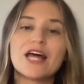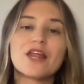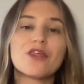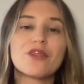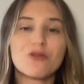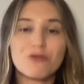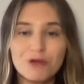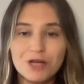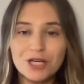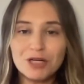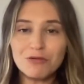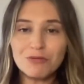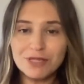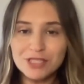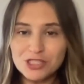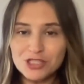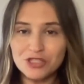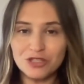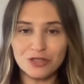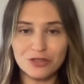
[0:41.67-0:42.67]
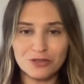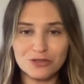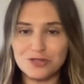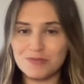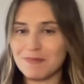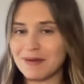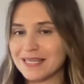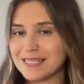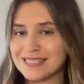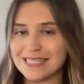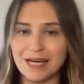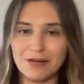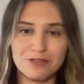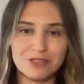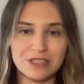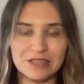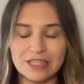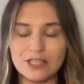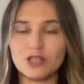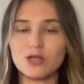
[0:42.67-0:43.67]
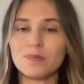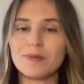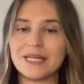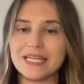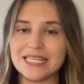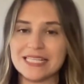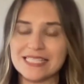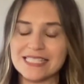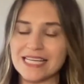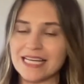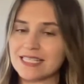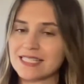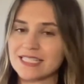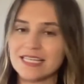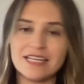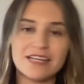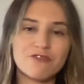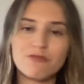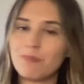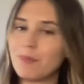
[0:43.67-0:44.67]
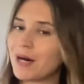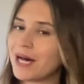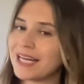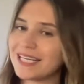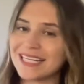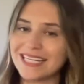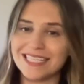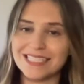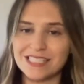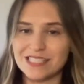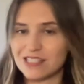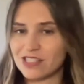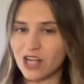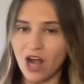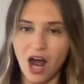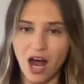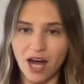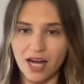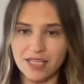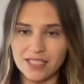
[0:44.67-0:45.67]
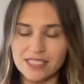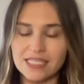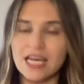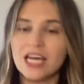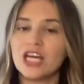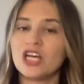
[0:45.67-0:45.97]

3 originals may sound a little bit excessive, but it's not.